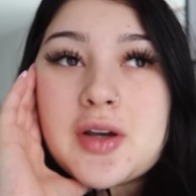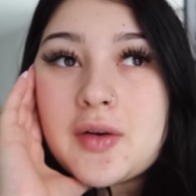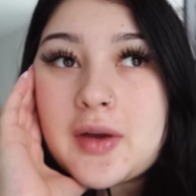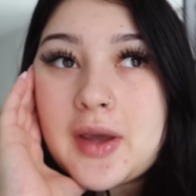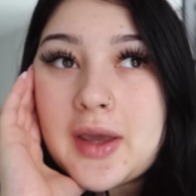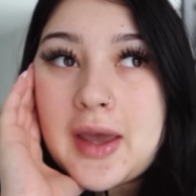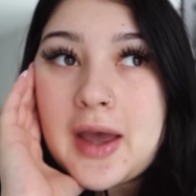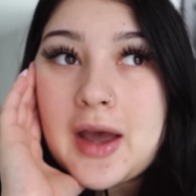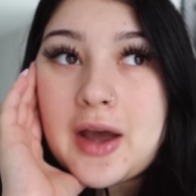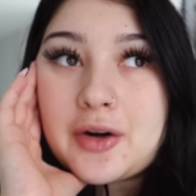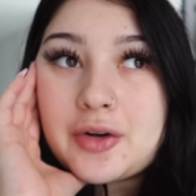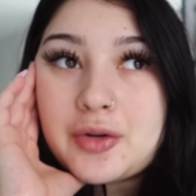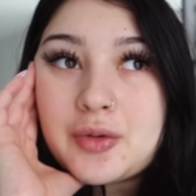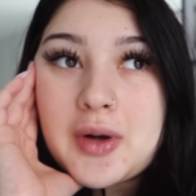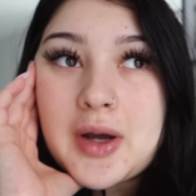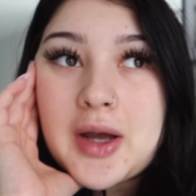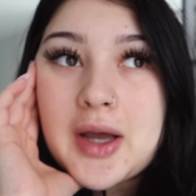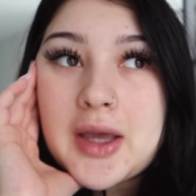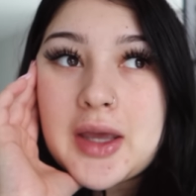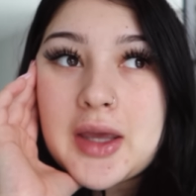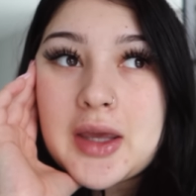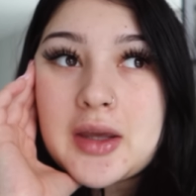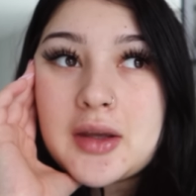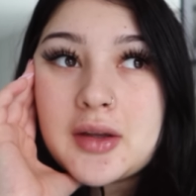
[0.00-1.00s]
okay, how do
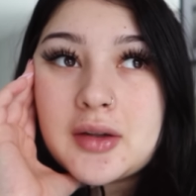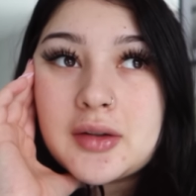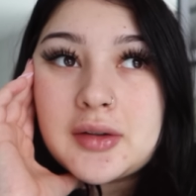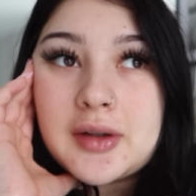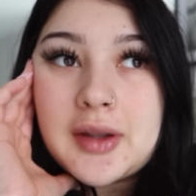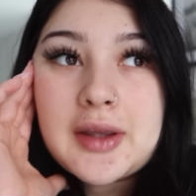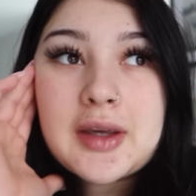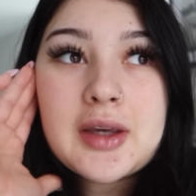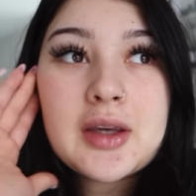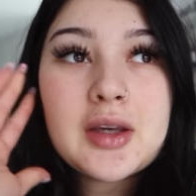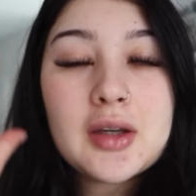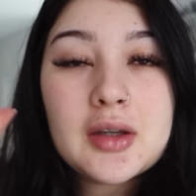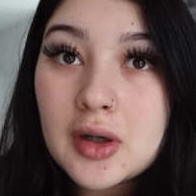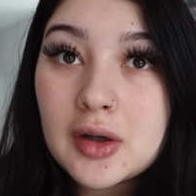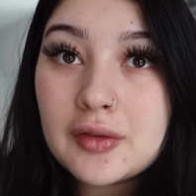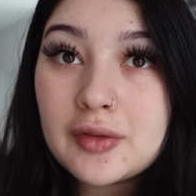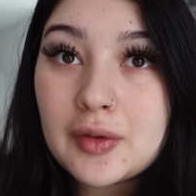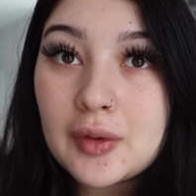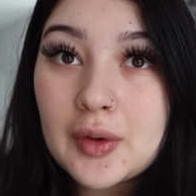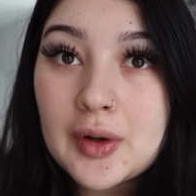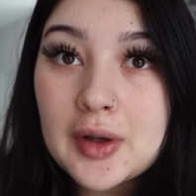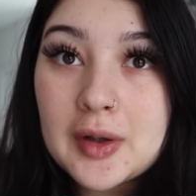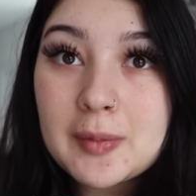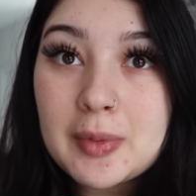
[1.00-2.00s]
I like
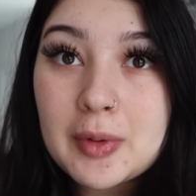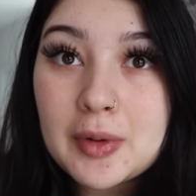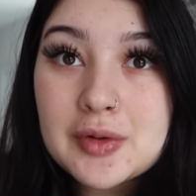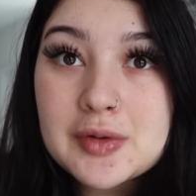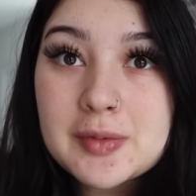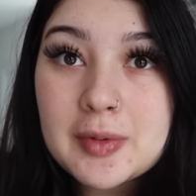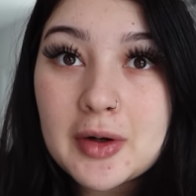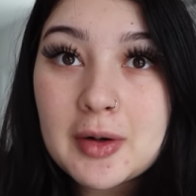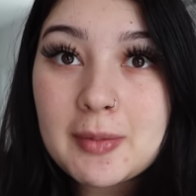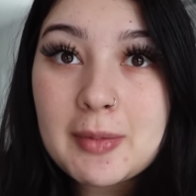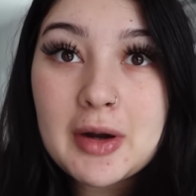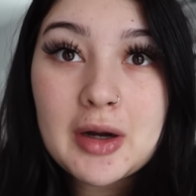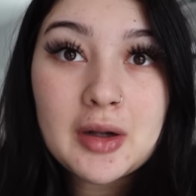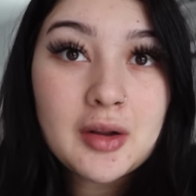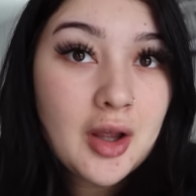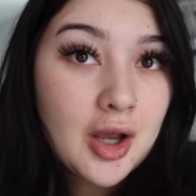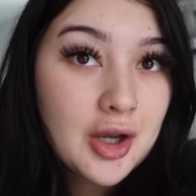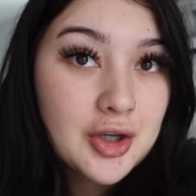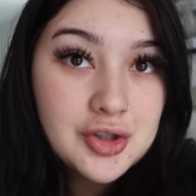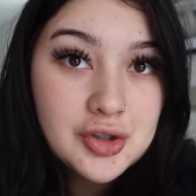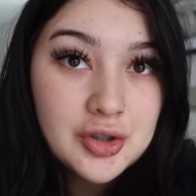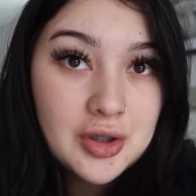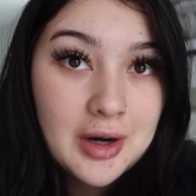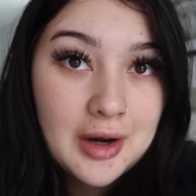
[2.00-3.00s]
avoid postpartum hair
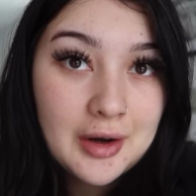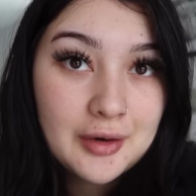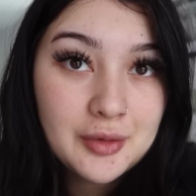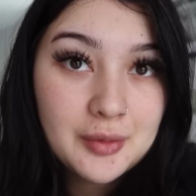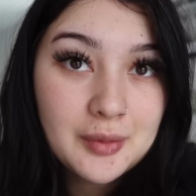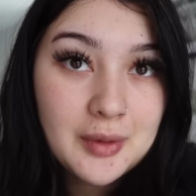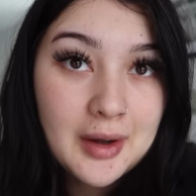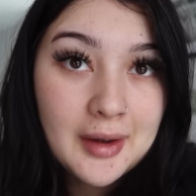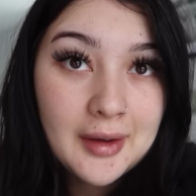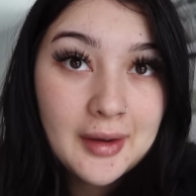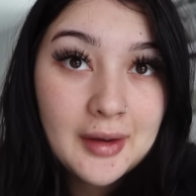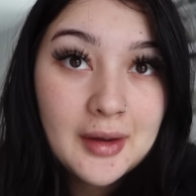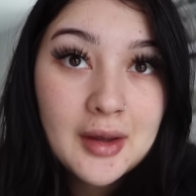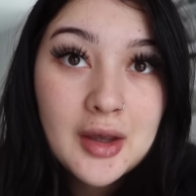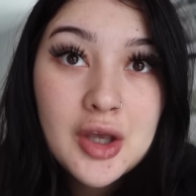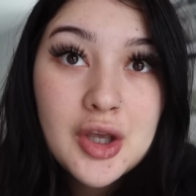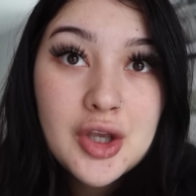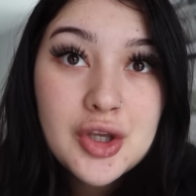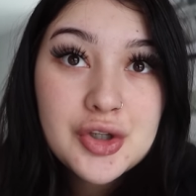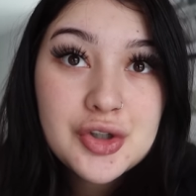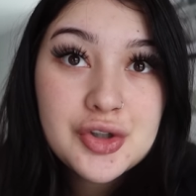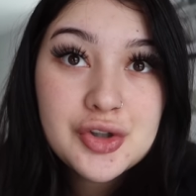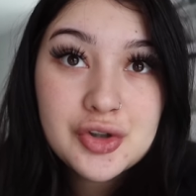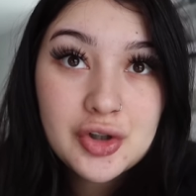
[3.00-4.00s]
loss or how do I
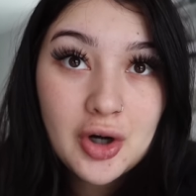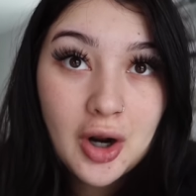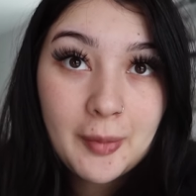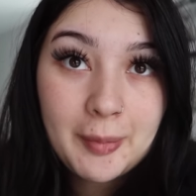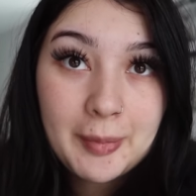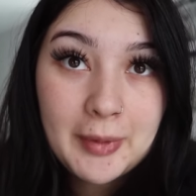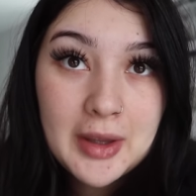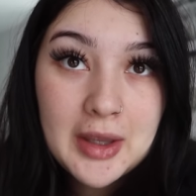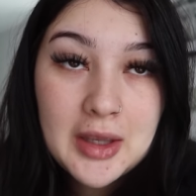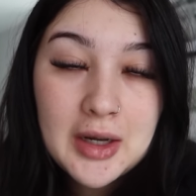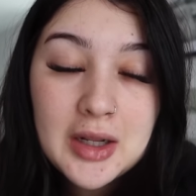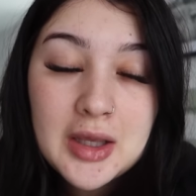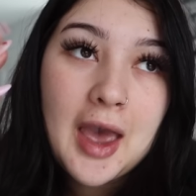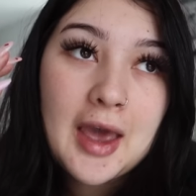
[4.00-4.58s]
stop it?